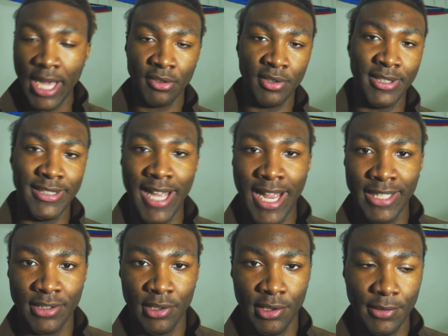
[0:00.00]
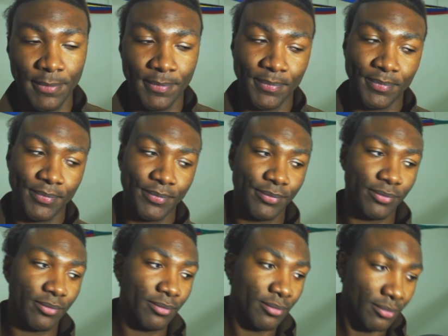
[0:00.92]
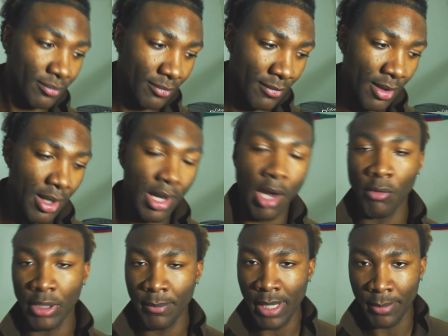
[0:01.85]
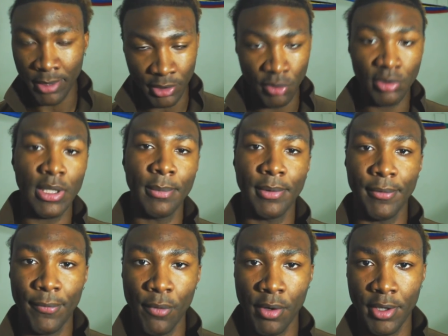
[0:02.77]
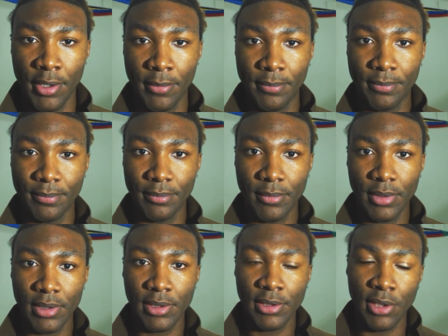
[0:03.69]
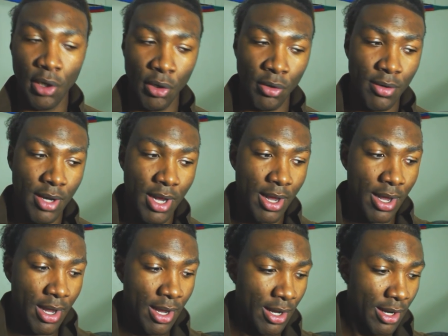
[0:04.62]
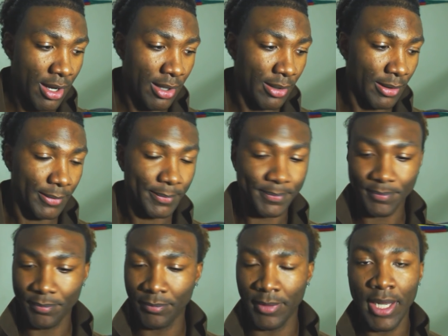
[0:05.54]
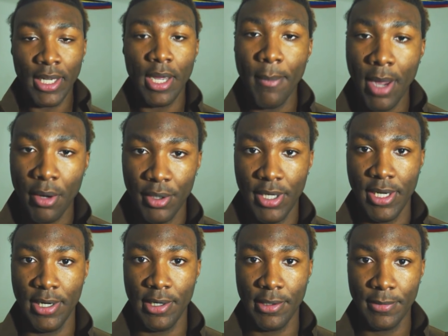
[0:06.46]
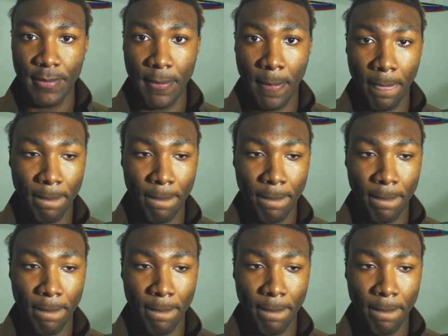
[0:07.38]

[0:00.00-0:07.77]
the natural disaster, I want to be able to do something for them. So, they come out here.